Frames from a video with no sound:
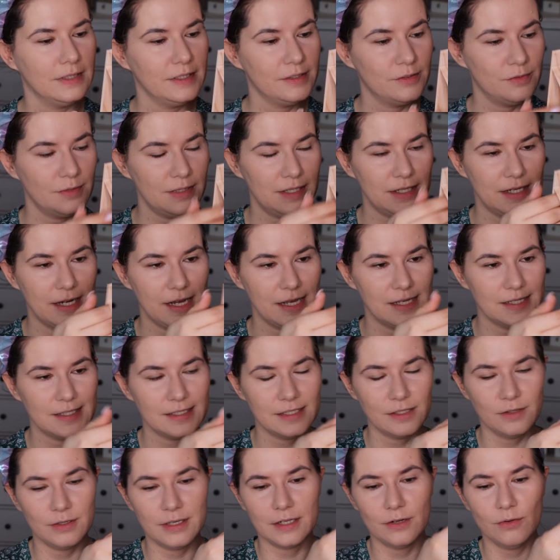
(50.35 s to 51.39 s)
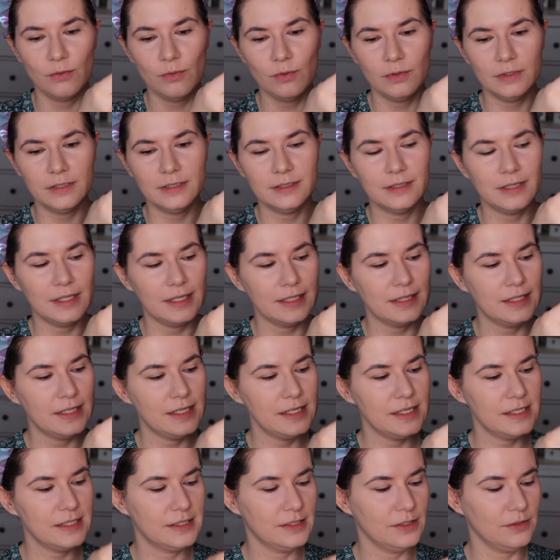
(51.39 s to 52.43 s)
It's really nice. You can hold it like
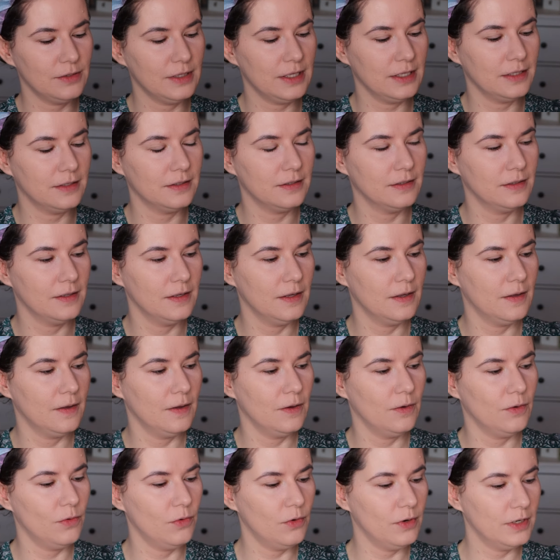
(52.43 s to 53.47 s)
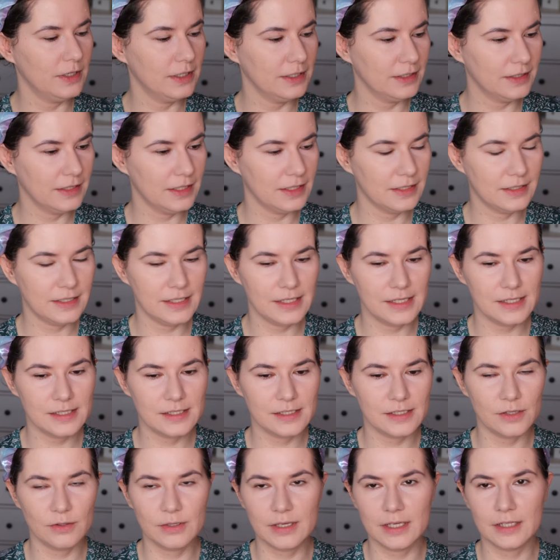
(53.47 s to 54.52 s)
this, you can oil it like
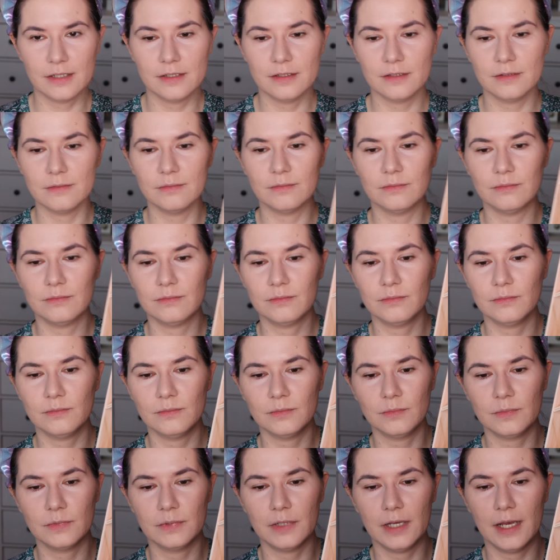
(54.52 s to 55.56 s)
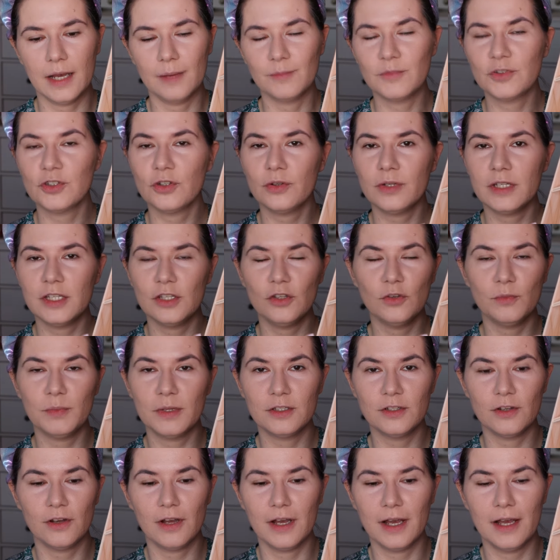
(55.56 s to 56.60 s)
this, you can, I'm showing you,
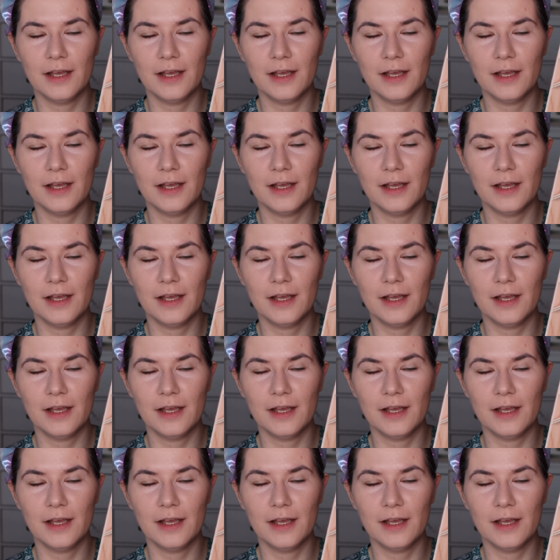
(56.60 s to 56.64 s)
but you,